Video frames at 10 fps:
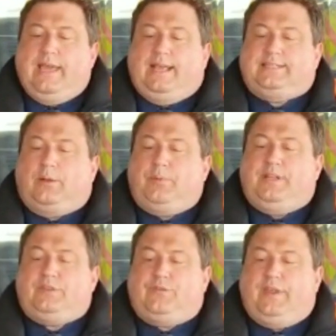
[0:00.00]
His hump in
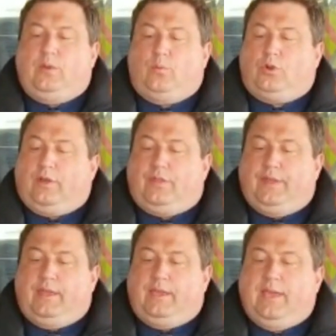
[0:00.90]
his feet would, I
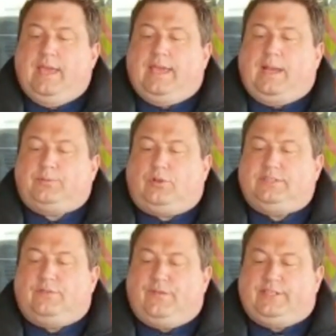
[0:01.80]
think,
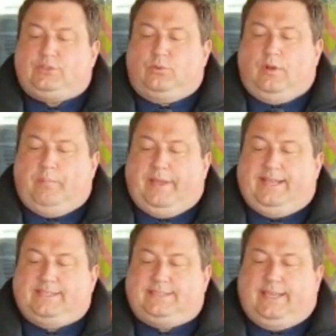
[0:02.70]
capsize the vessel and make
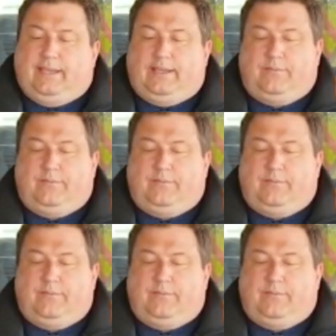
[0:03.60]
it sink.